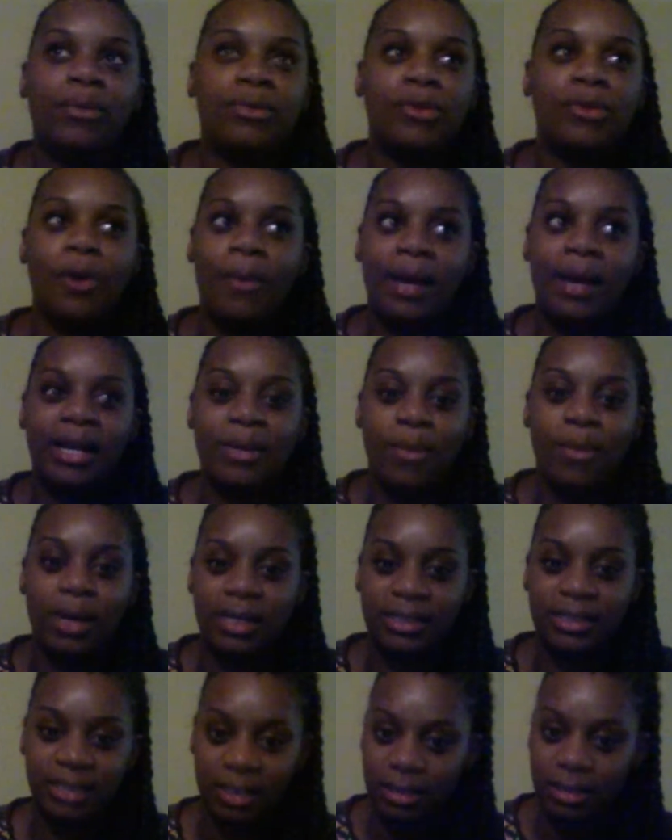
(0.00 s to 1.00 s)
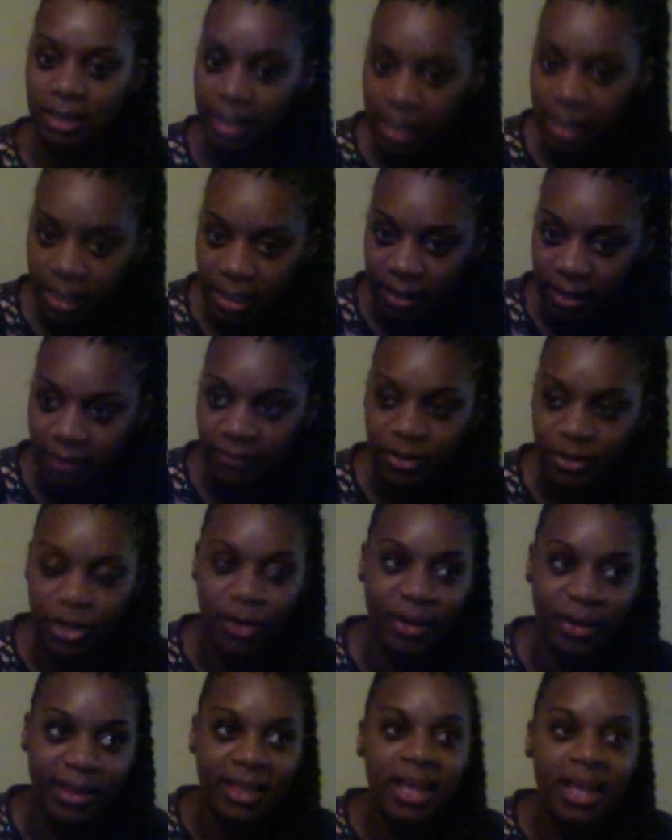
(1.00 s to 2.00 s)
nobody wanted to leave, you know?